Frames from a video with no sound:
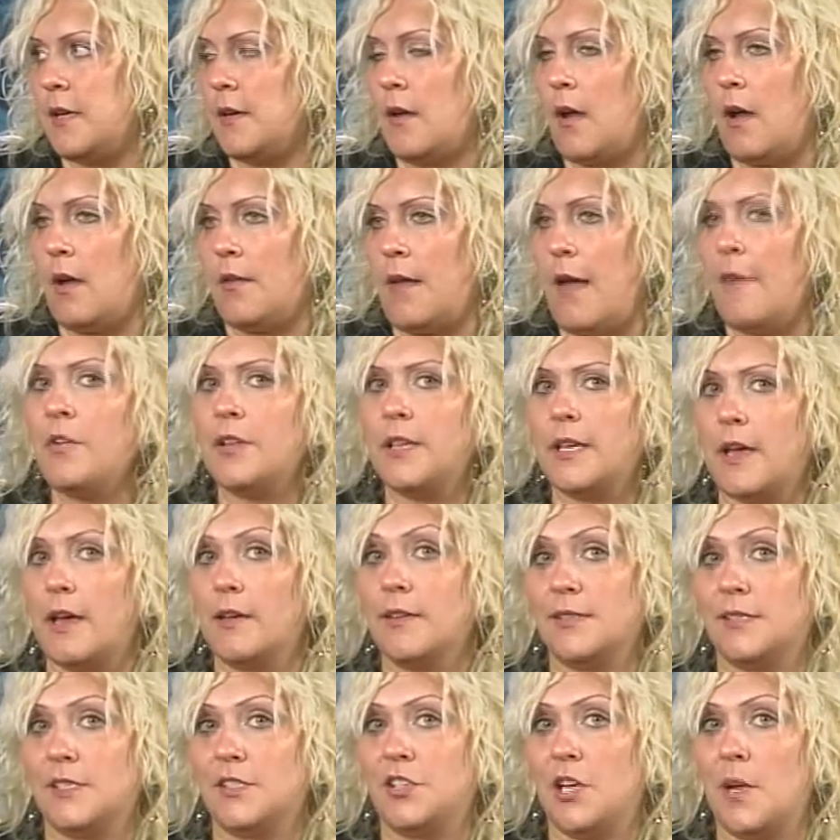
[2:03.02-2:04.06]
Uh, everything
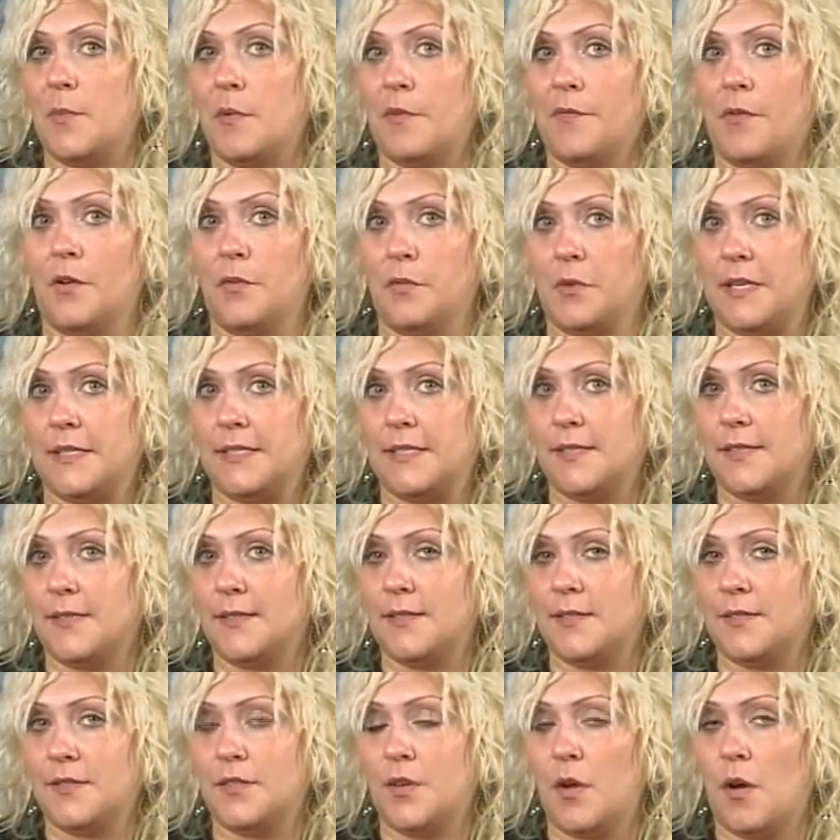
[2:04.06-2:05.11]
else the chamber fundraises.
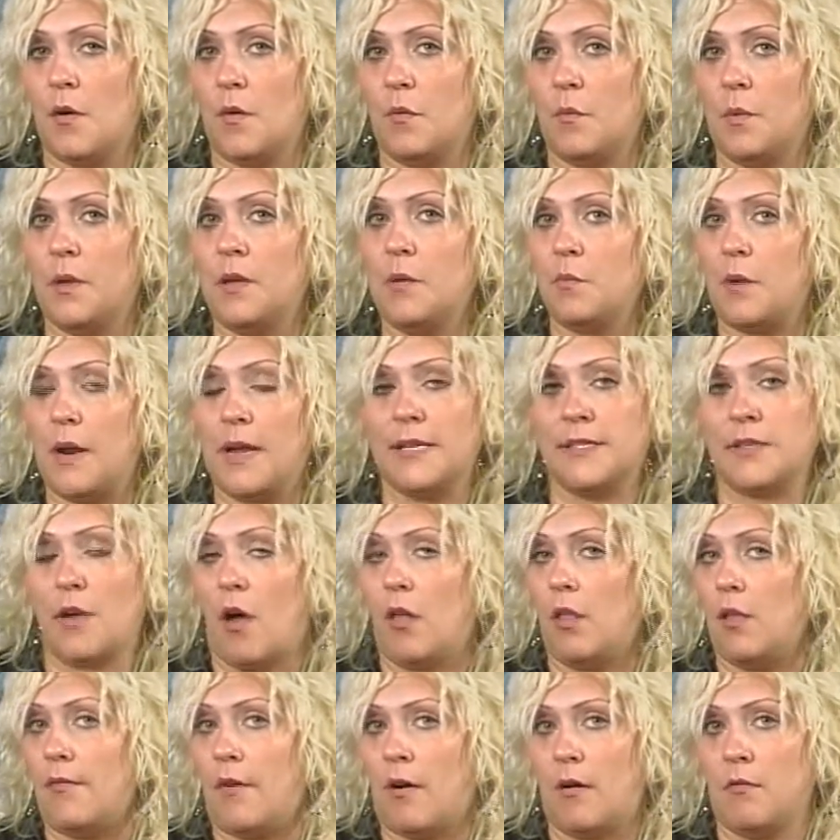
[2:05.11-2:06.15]
So we raise
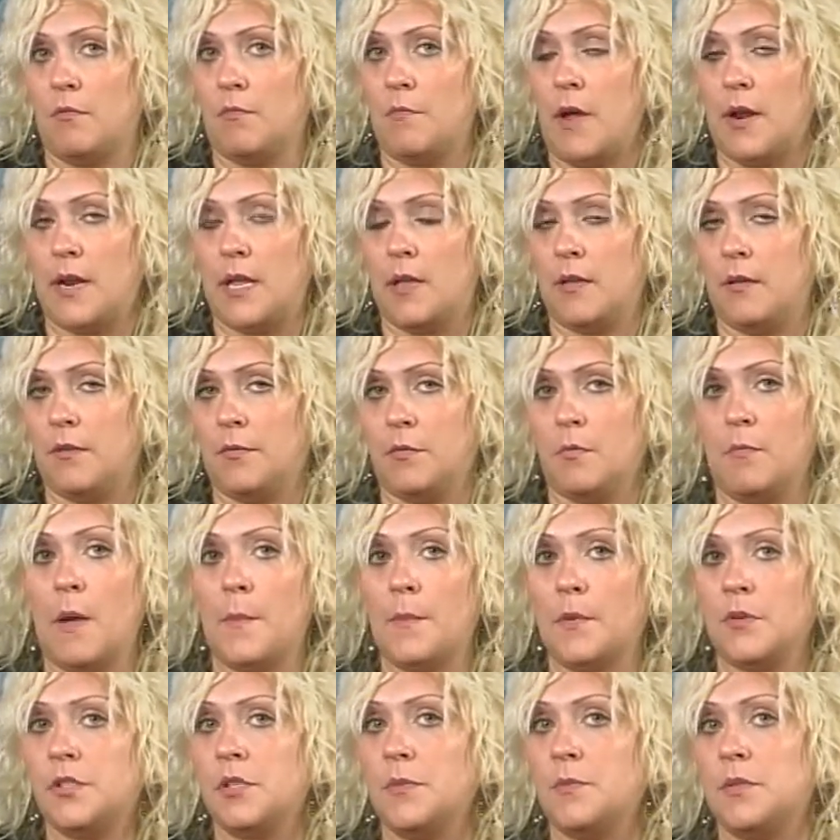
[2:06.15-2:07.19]
all of our own money through
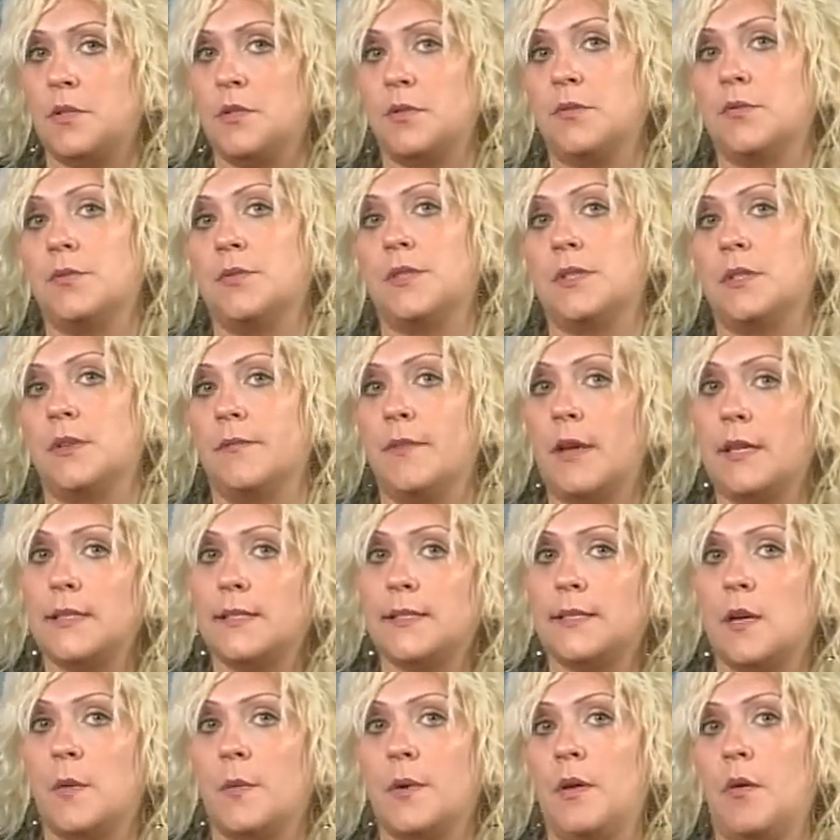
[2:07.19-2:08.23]
membership dues and
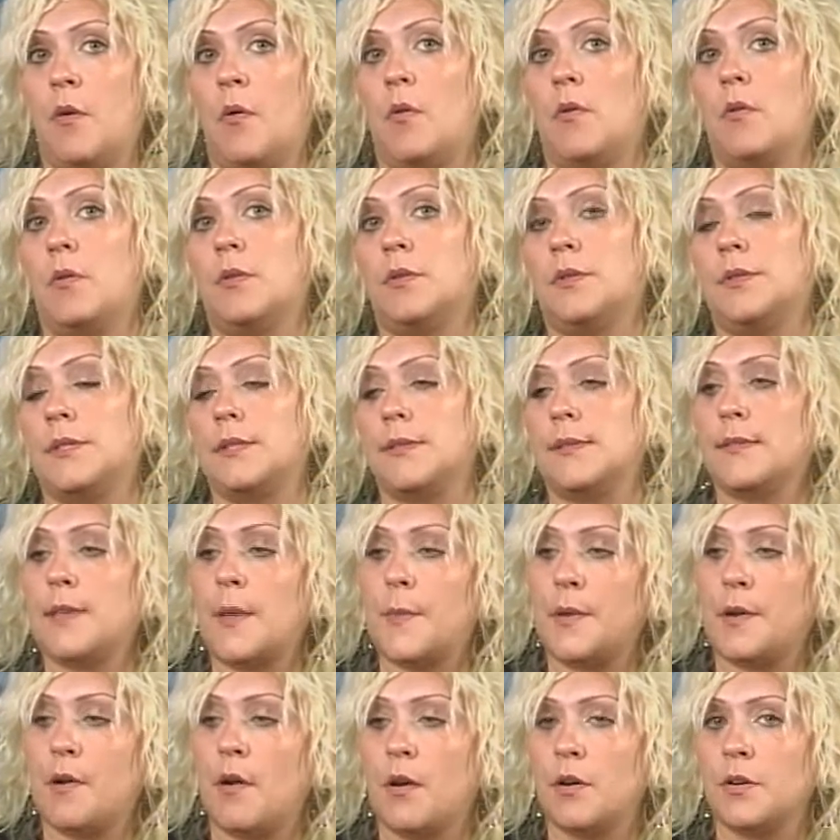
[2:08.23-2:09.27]
events that we hold and
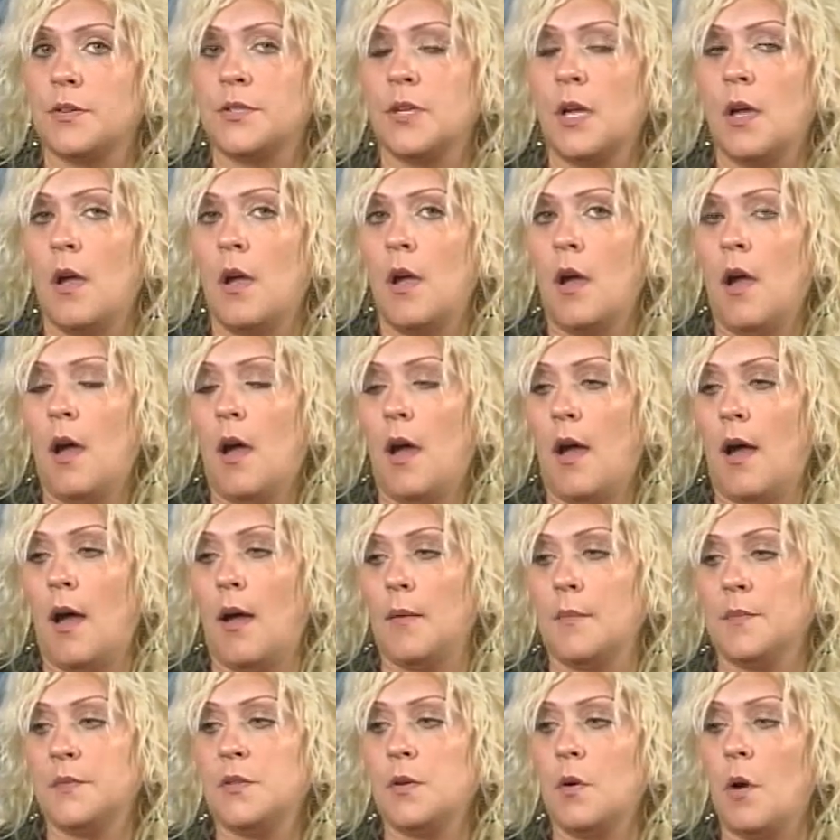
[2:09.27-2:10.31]
seminars.
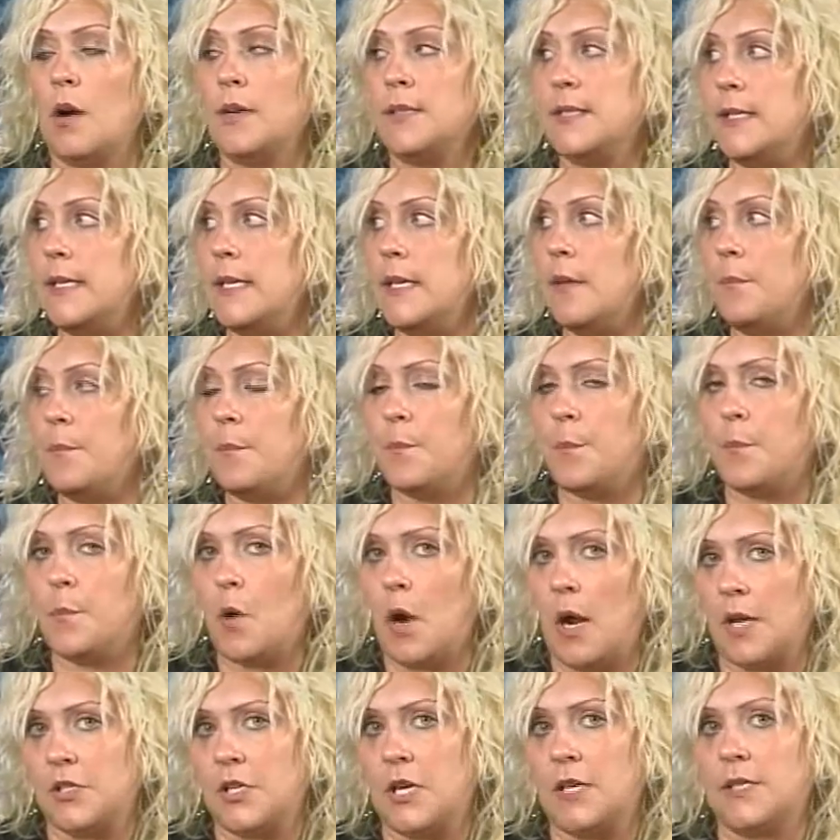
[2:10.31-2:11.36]
Um, so our city
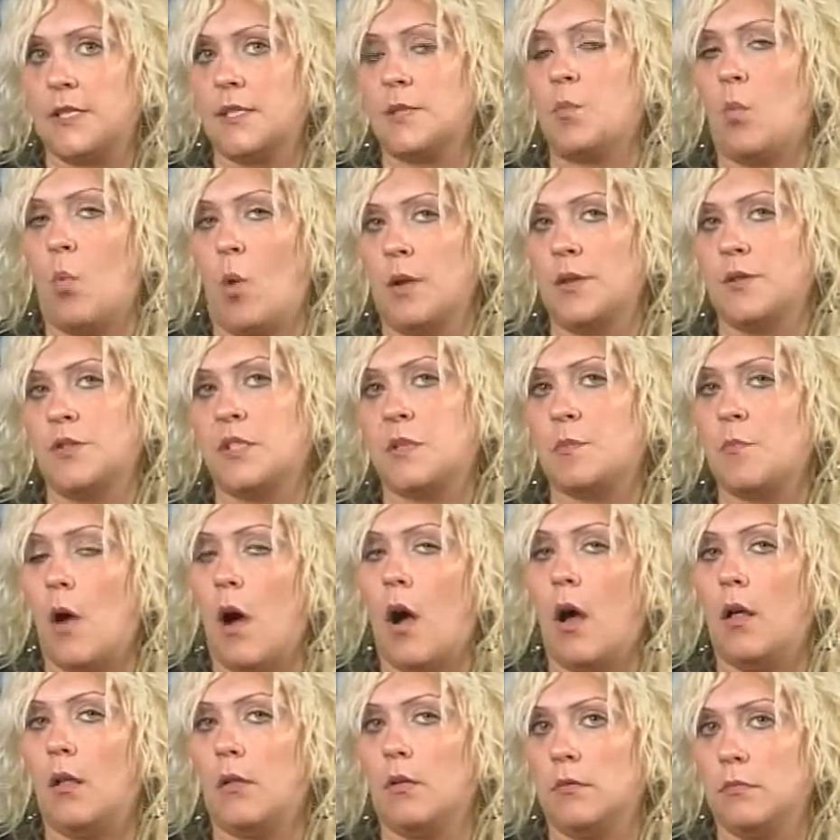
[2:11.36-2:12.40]
project is one
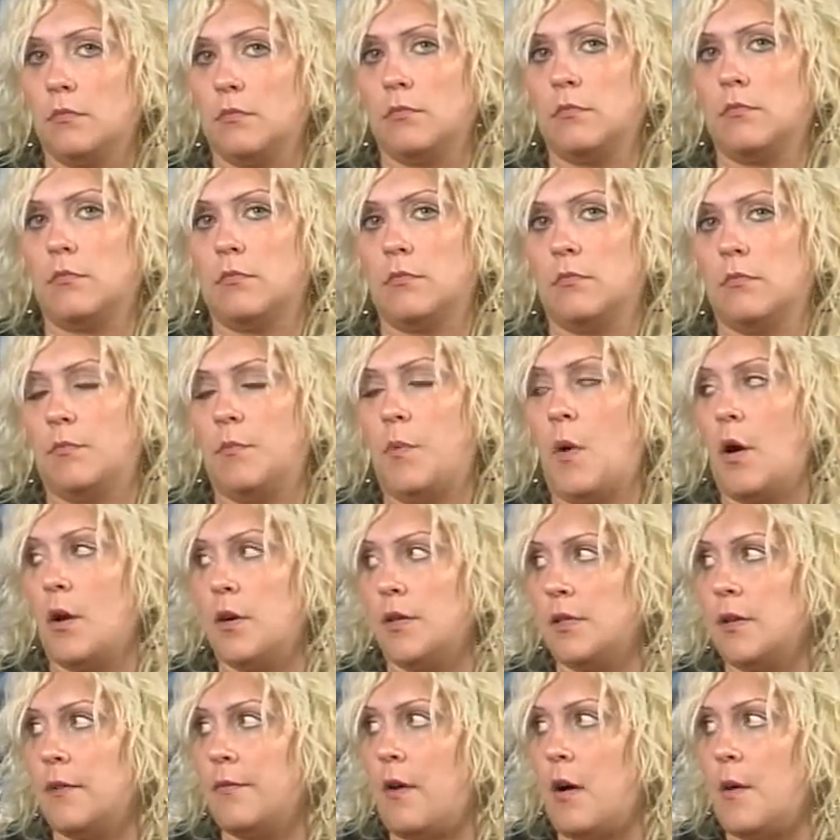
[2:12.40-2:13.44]
small
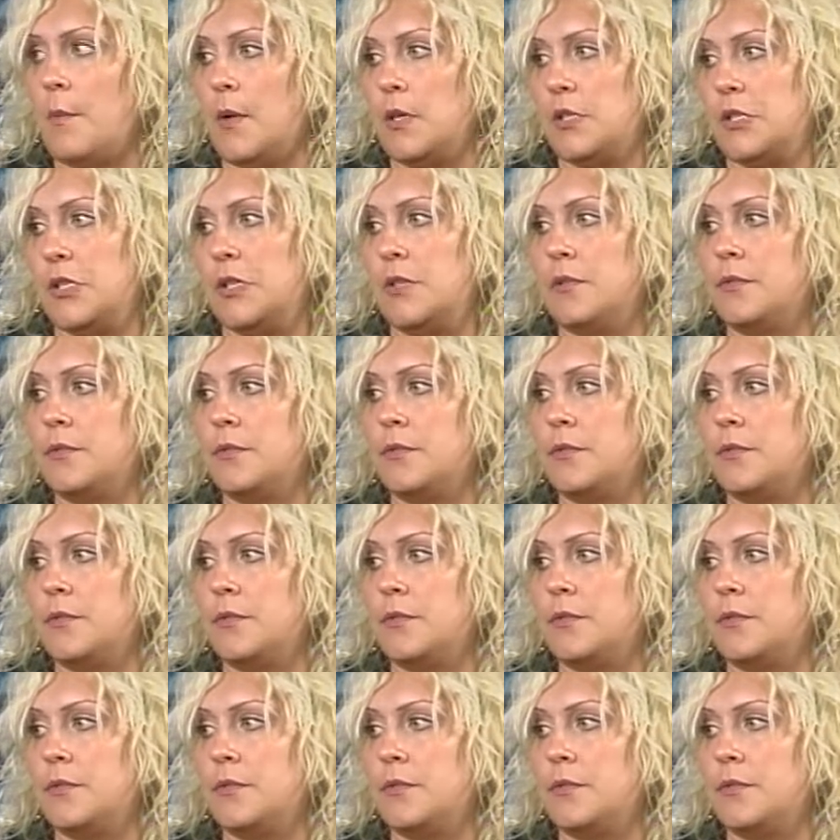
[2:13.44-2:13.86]
part of our budget.